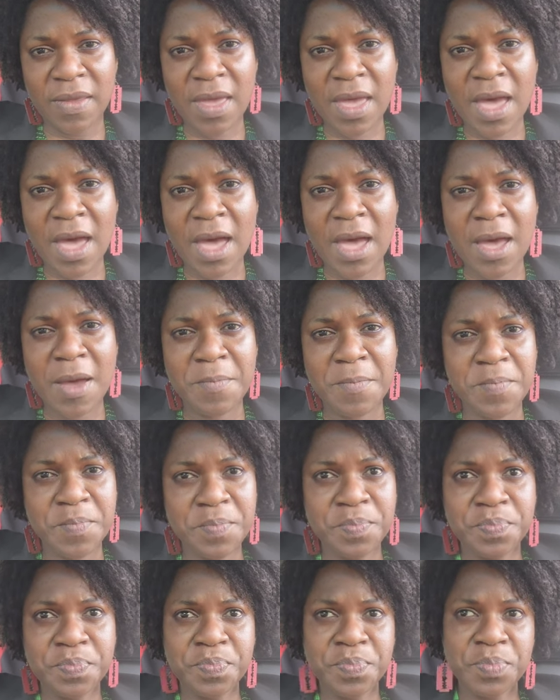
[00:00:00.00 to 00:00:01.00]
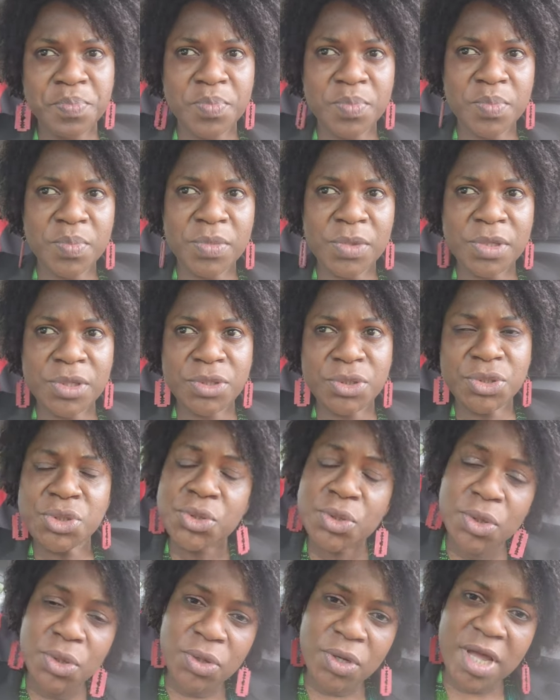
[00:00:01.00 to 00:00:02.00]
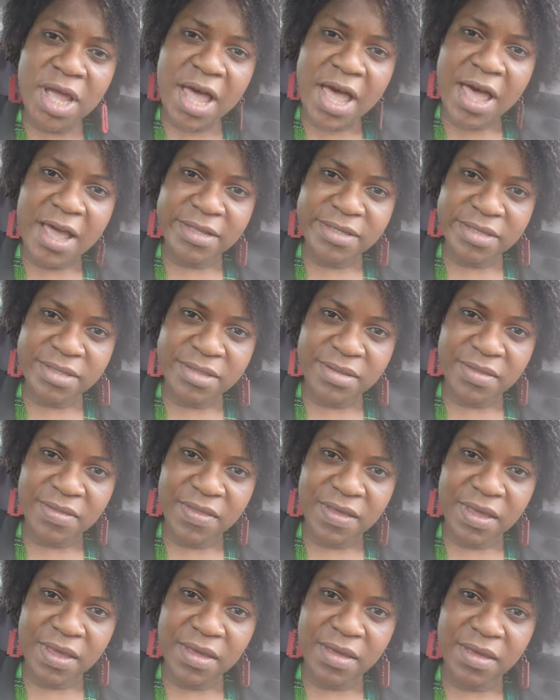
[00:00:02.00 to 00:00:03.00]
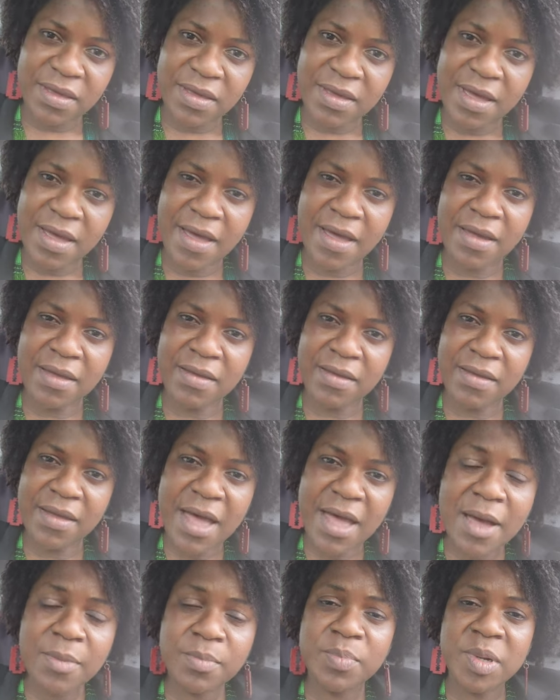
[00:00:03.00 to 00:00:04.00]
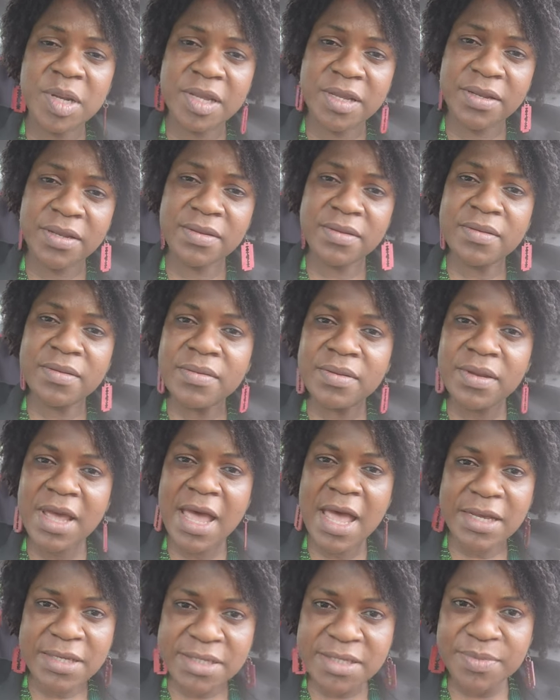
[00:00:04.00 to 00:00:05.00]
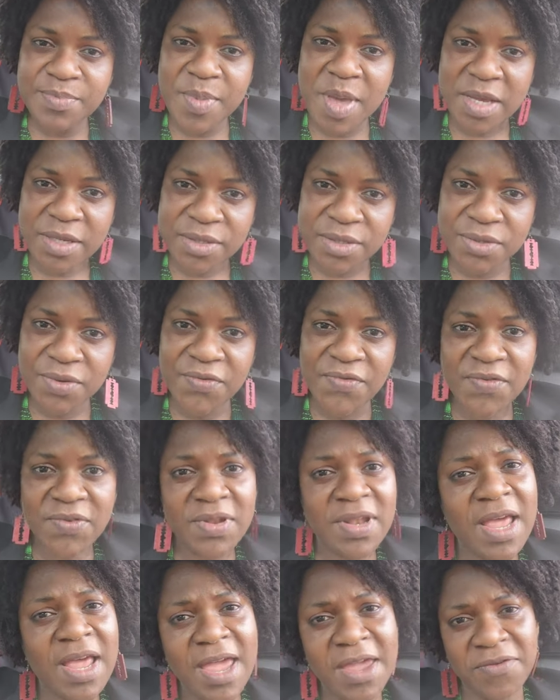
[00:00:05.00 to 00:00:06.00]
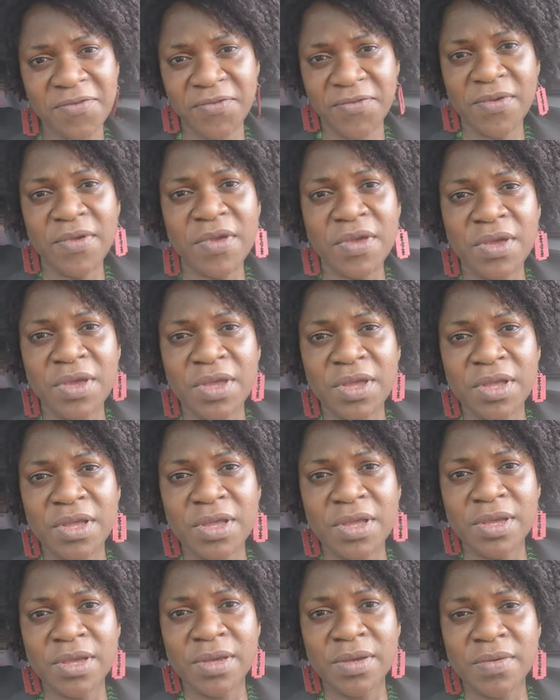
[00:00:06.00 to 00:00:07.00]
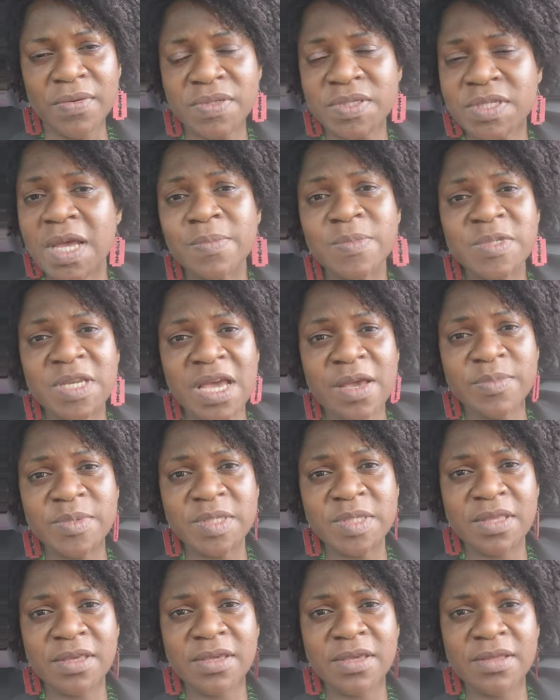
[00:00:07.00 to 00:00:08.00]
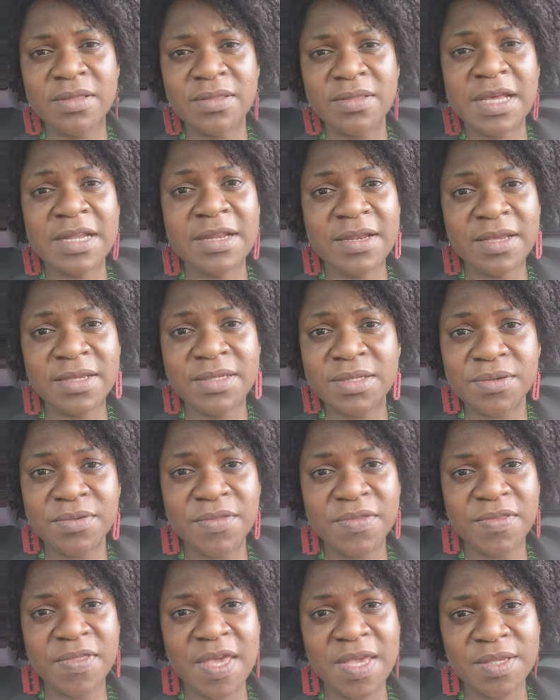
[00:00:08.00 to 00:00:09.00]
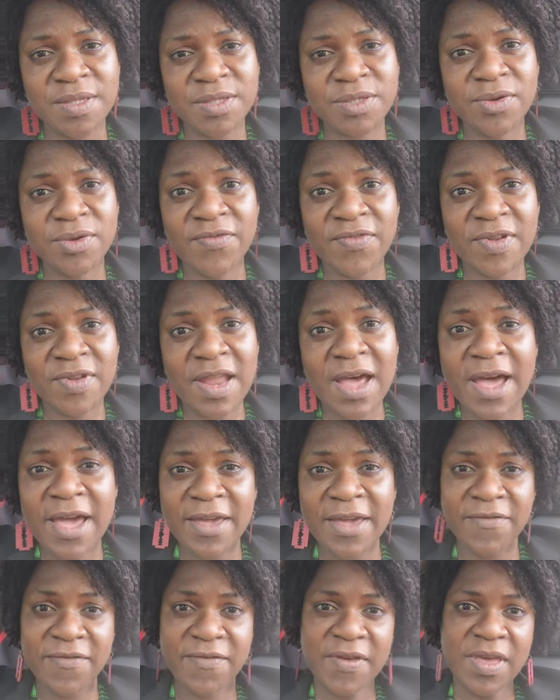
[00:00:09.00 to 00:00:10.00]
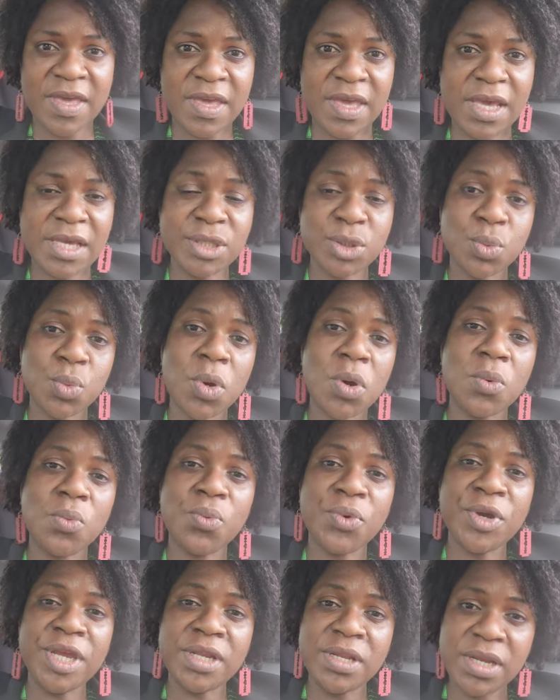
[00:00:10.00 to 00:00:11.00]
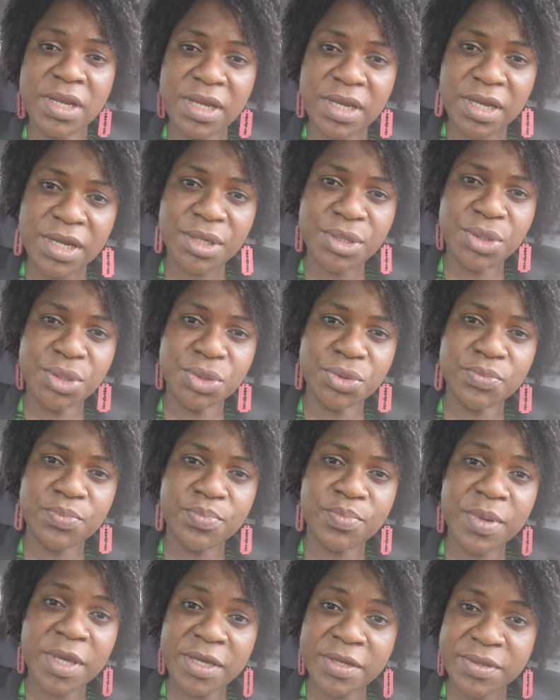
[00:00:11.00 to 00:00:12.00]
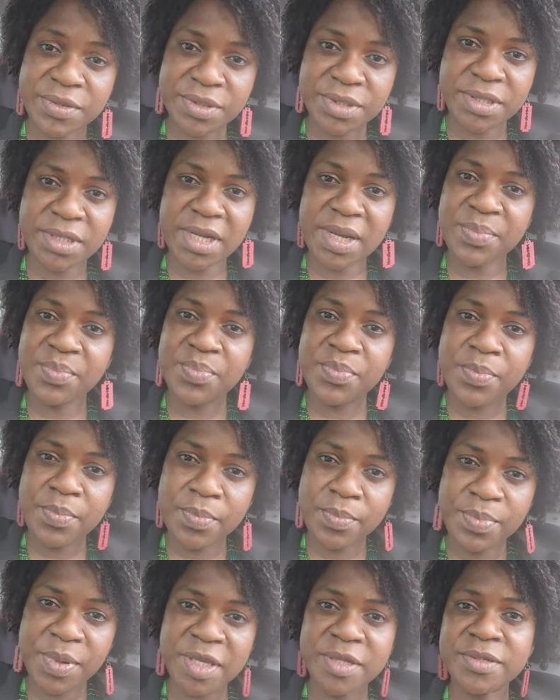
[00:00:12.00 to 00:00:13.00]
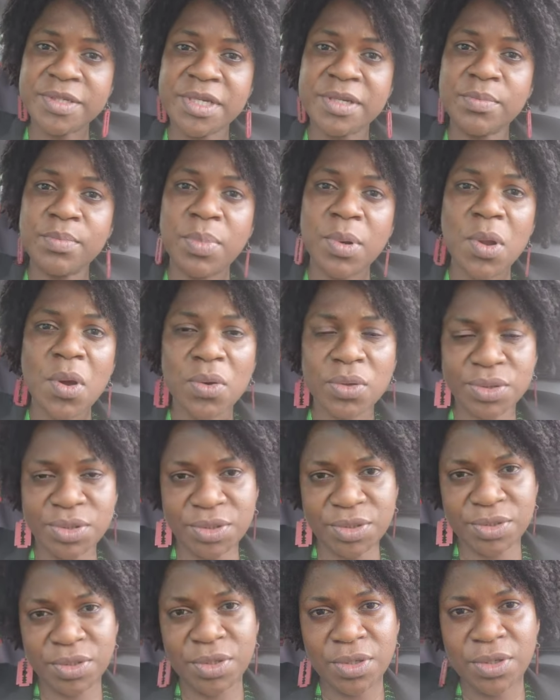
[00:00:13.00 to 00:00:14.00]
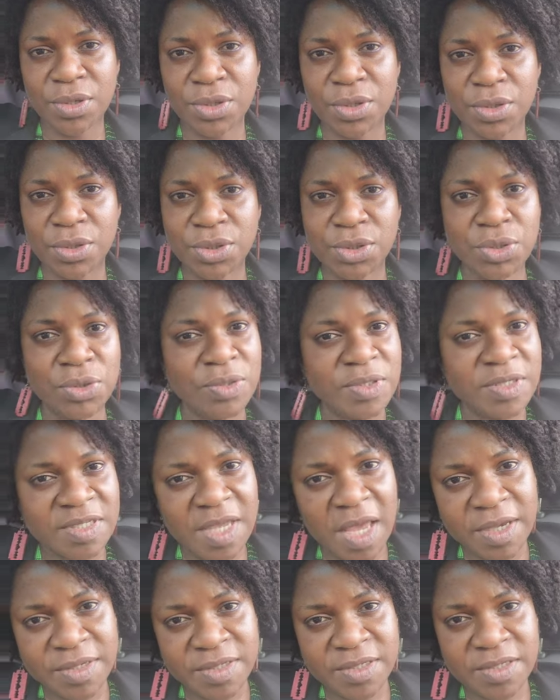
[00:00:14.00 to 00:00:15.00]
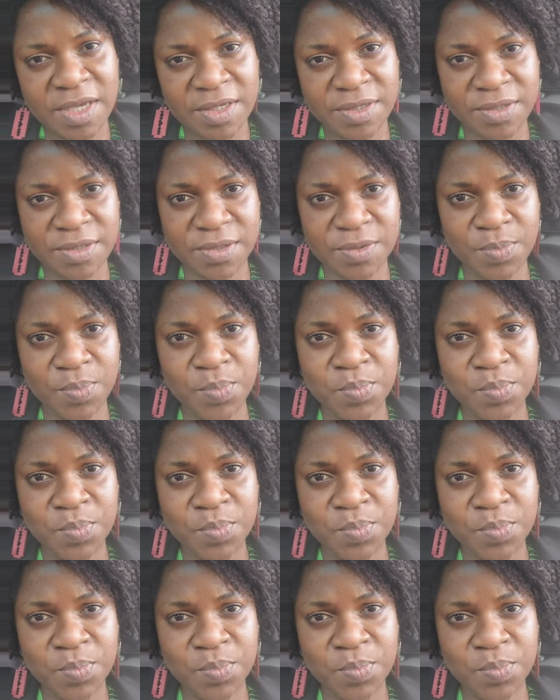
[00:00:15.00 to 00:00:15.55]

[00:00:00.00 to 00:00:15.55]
Um, to look at the humbling aspects of life. Sometimes the, the little things of life is what we need to build the building blocks to success,